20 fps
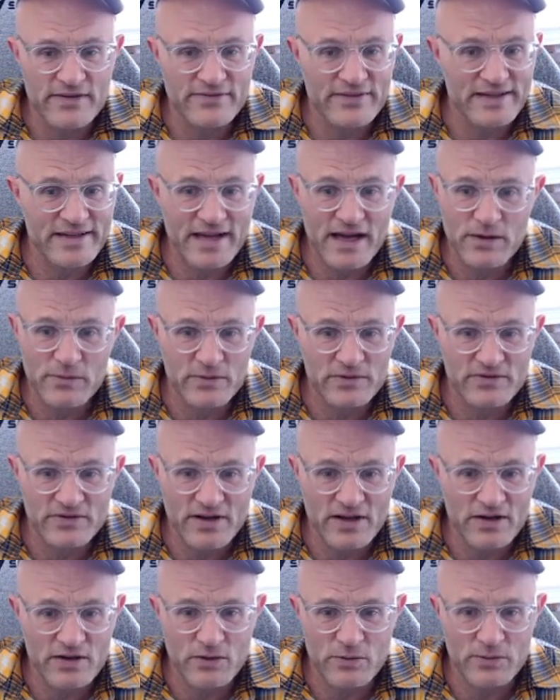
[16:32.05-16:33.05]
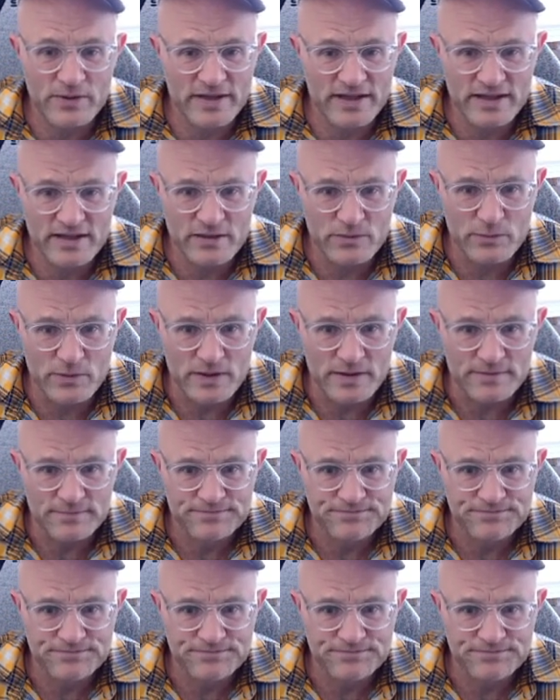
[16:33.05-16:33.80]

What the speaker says: and now it's not going anywhere.